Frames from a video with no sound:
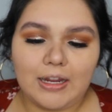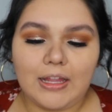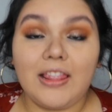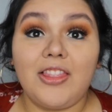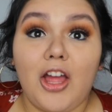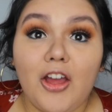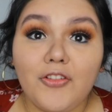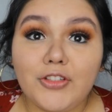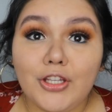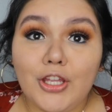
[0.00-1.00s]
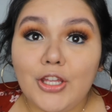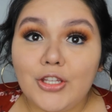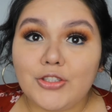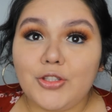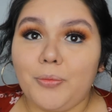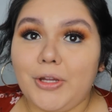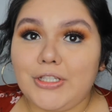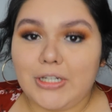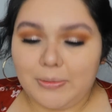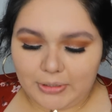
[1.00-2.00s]
I loved so much,
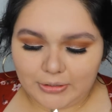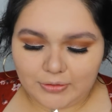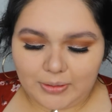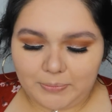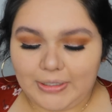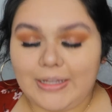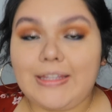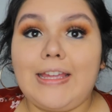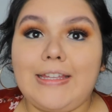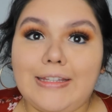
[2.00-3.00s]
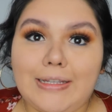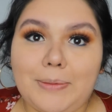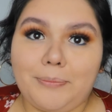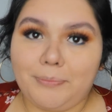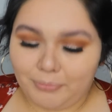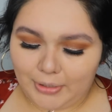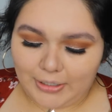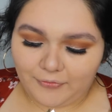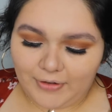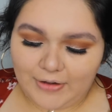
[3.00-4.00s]
and I'm like, dude, I can't get like a
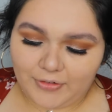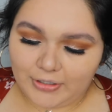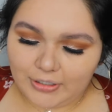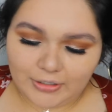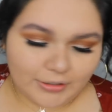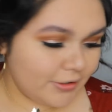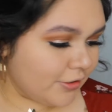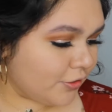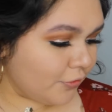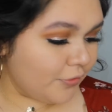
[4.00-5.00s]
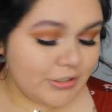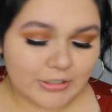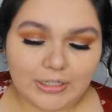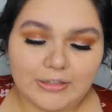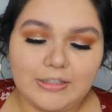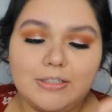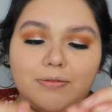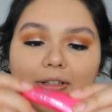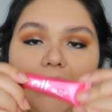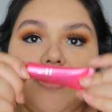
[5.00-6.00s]
bright color. So we just got this
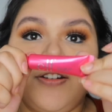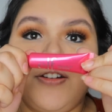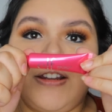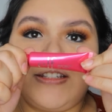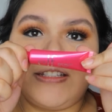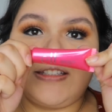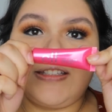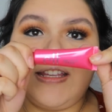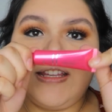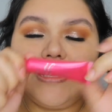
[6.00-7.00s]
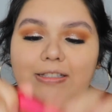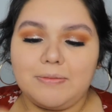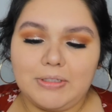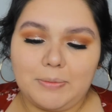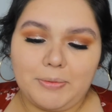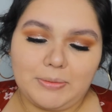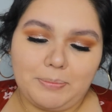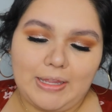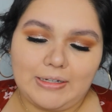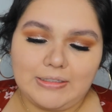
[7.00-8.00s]
one. I don't know, something about the
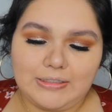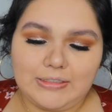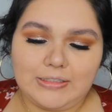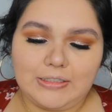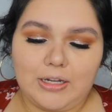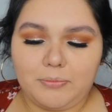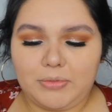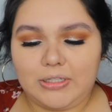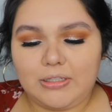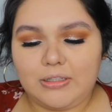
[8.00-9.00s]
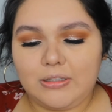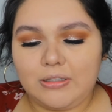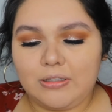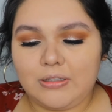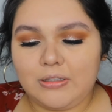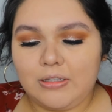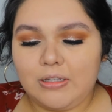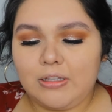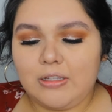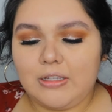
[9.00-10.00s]
packaging just got me,
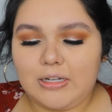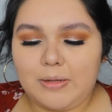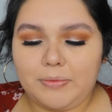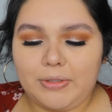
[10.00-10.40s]
and I'm